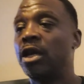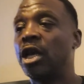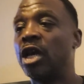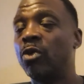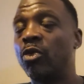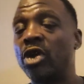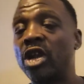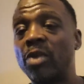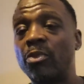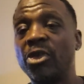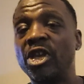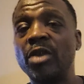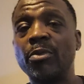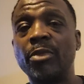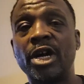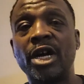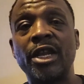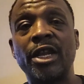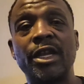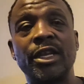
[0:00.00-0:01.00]
And what I mean
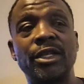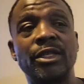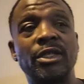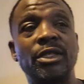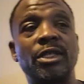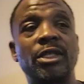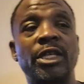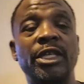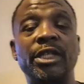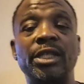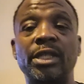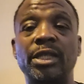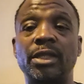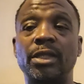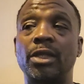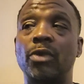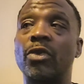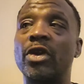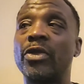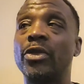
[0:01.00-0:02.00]
by that is
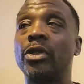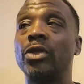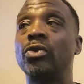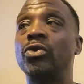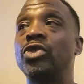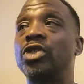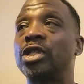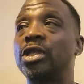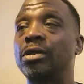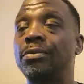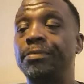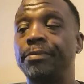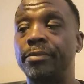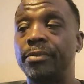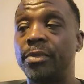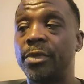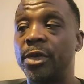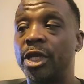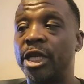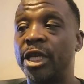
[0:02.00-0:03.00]
the resolution,
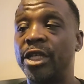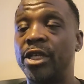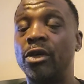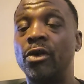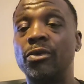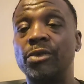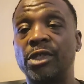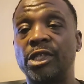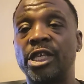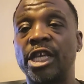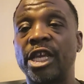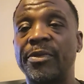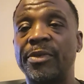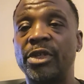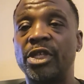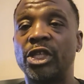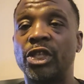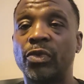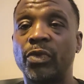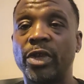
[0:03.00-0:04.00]
it don't save
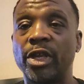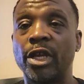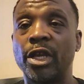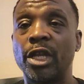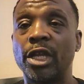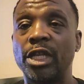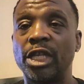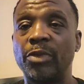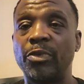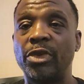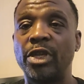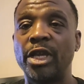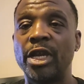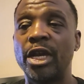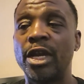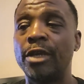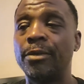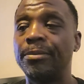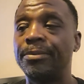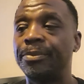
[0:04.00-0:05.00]
it to 300
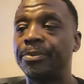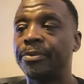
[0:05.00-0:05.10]
DPI.